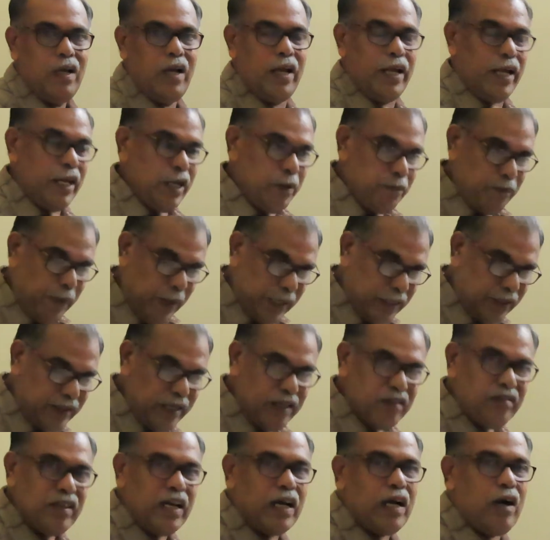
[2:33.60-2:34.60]
In
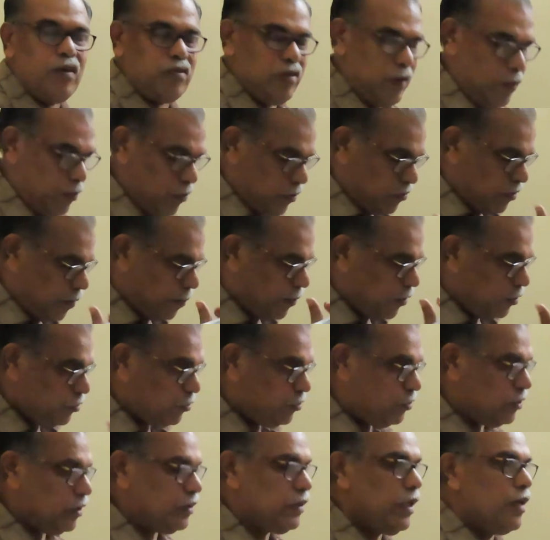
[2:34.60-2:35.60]
purchase account, so
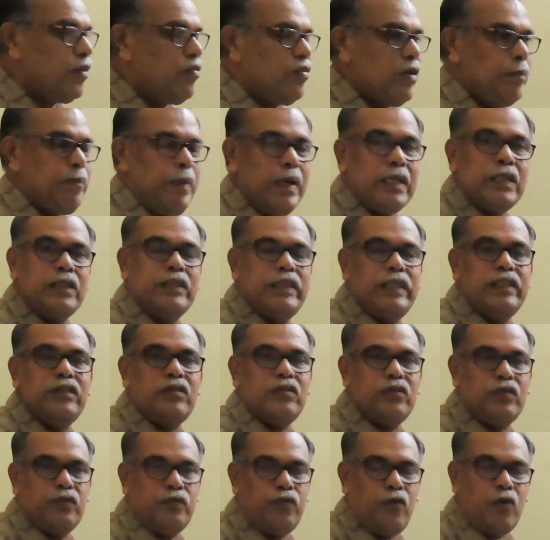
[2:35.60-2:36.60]
suppose there is a
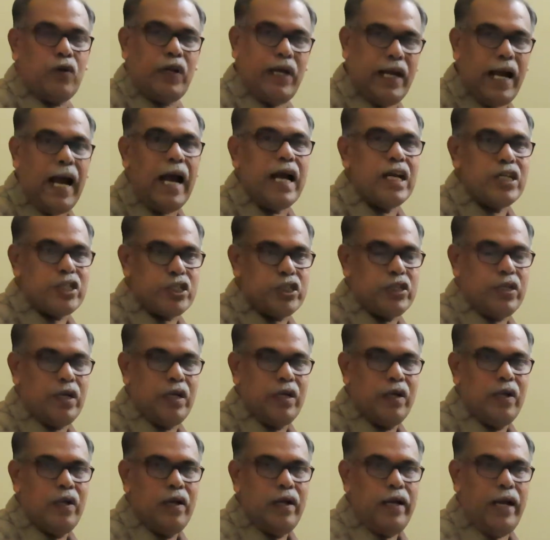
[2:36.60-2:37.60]
purchase for cash,
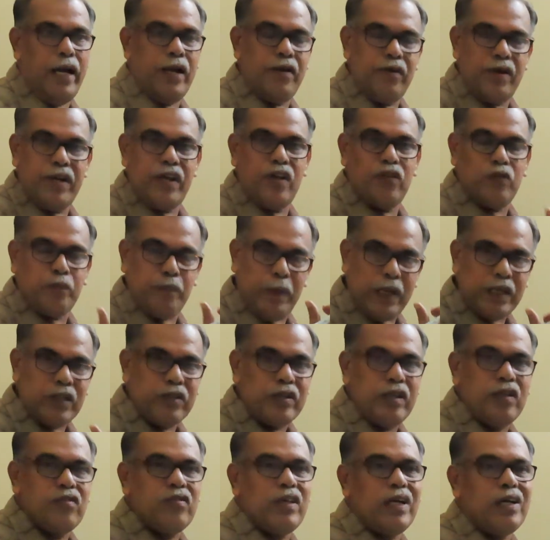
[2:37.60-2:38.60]
entry is
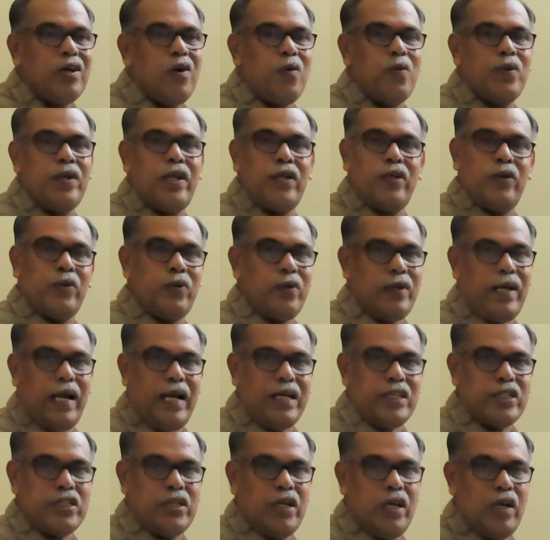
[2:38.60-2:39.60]
purchase account debtor to
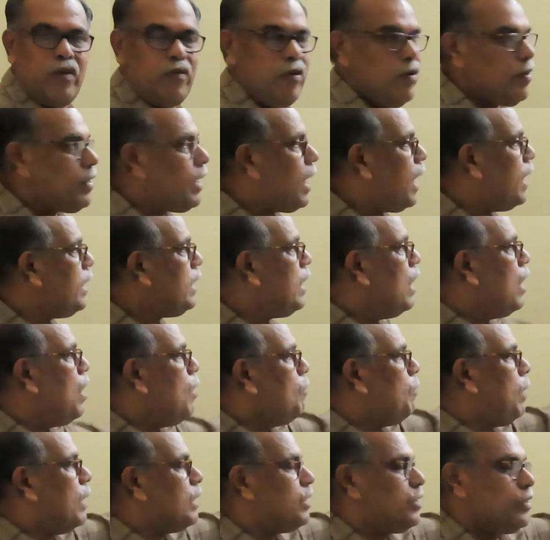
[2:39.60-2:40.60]
cash. We will write
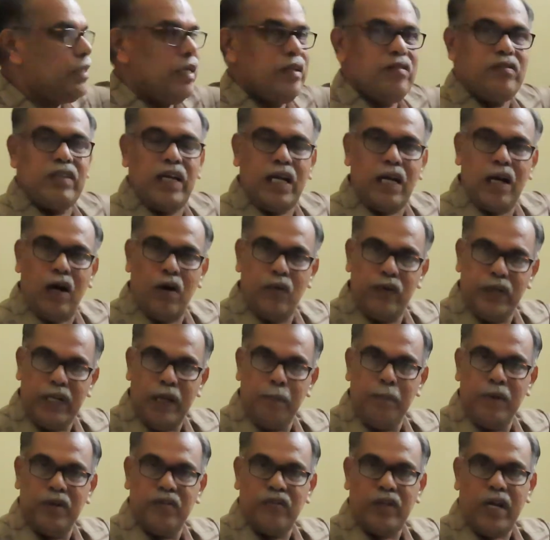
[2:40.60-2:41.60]
purchase account
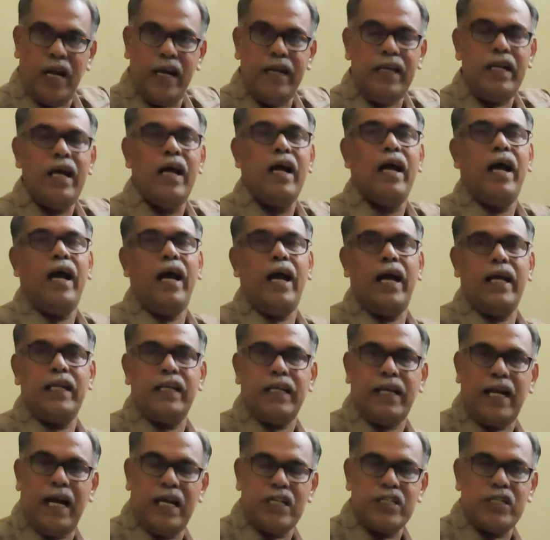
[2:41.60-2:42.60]
debit side
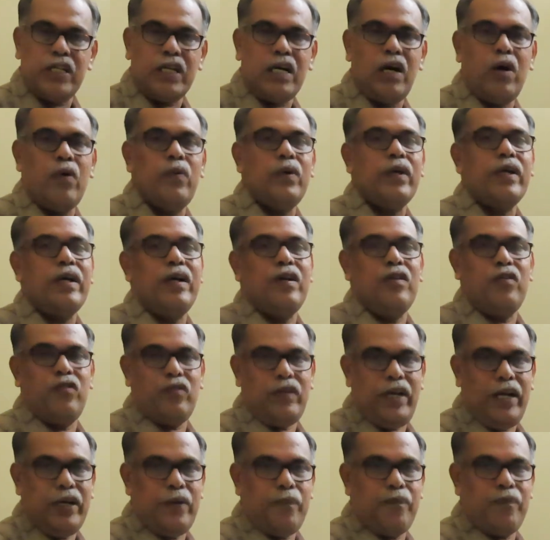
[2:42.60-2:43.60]
and cash account credit
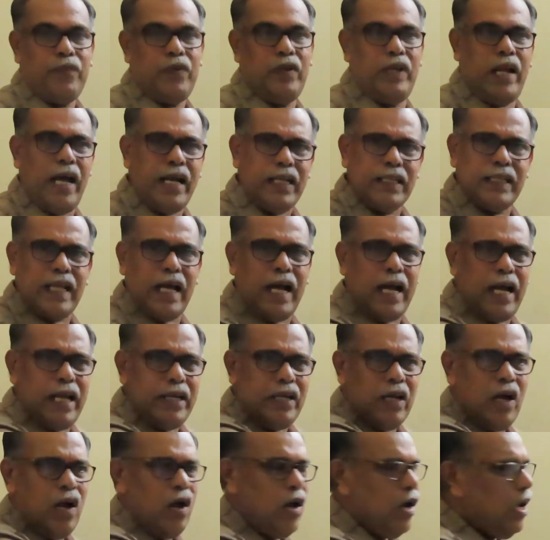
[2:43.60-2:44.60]
side. Like
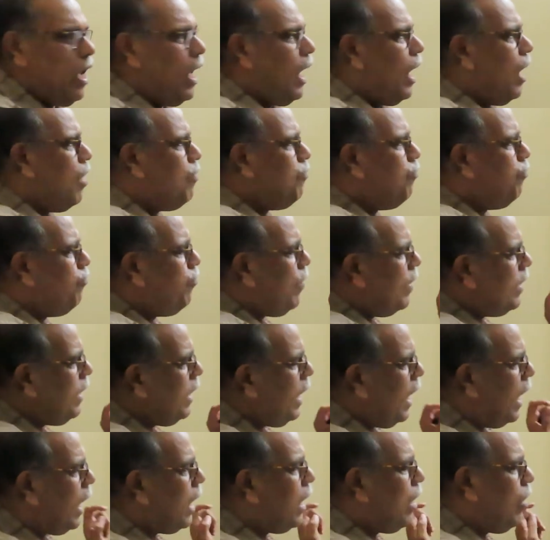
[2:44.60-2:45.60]
that,
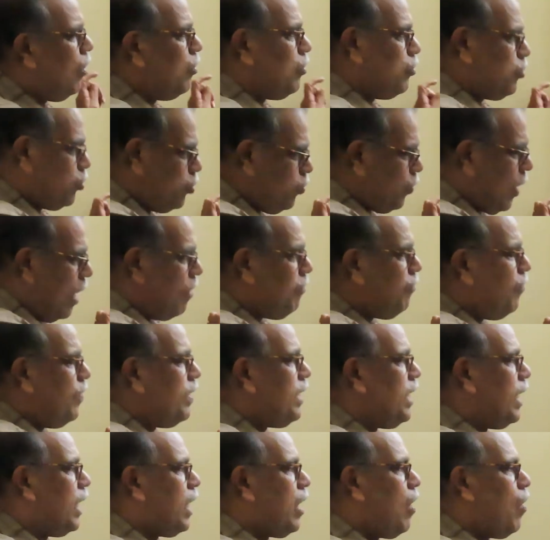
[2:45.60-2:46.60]
to
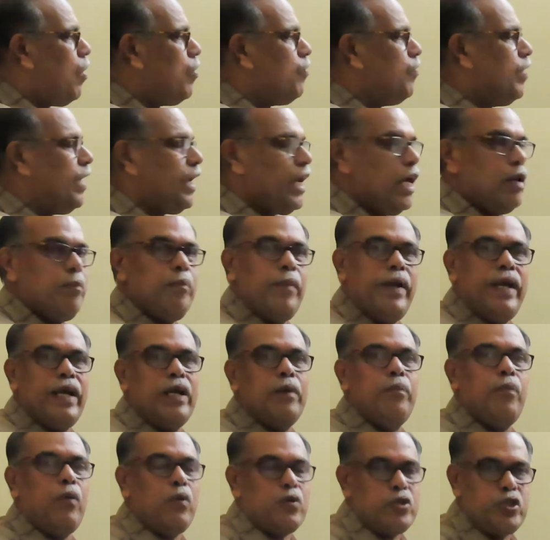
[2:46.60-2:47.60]
every account we can
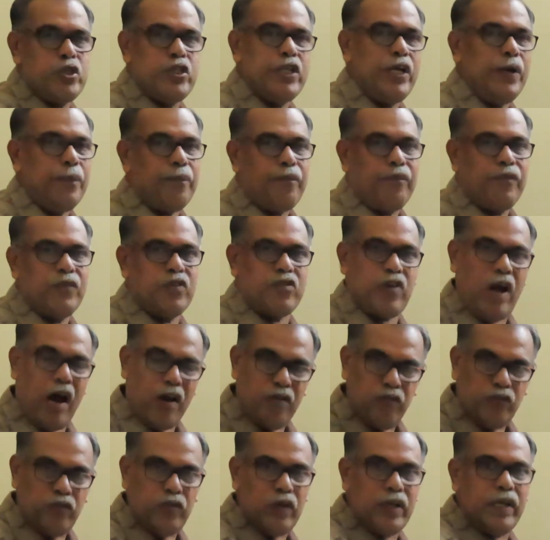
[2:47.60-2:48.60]
make posting,
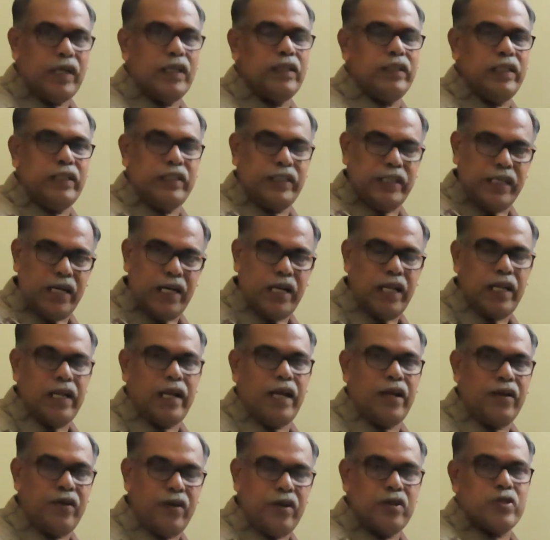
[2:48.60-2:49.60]
transferring the journal
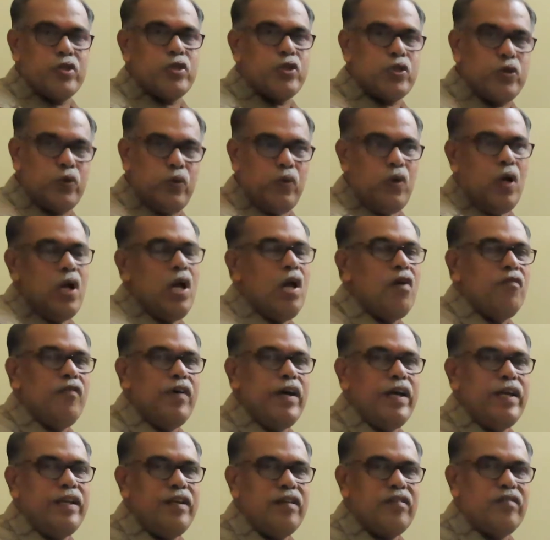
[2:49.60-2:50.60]
entries to
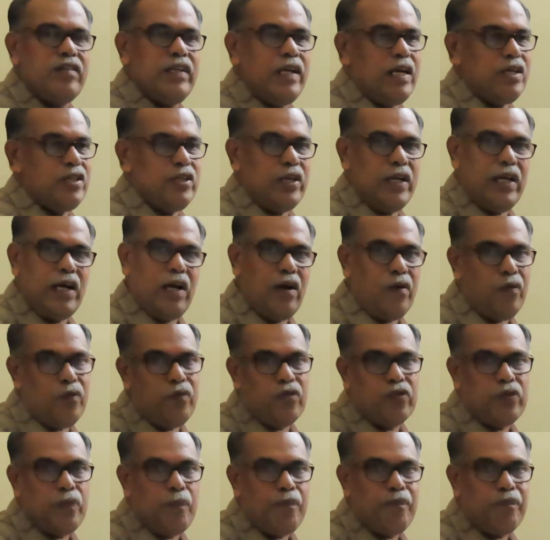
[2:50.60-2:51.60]
various ledger
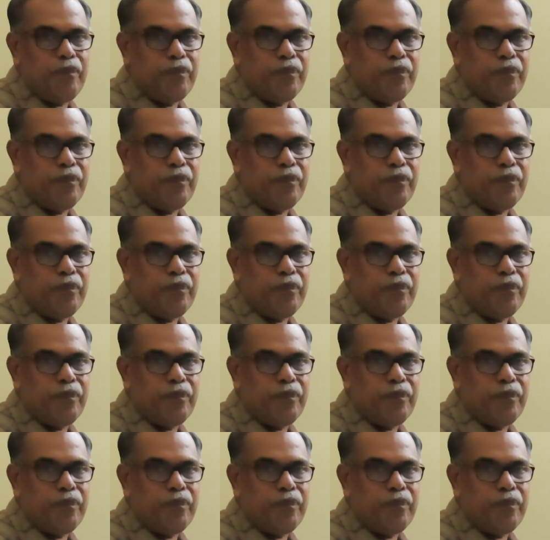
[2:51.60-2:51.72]
accounts.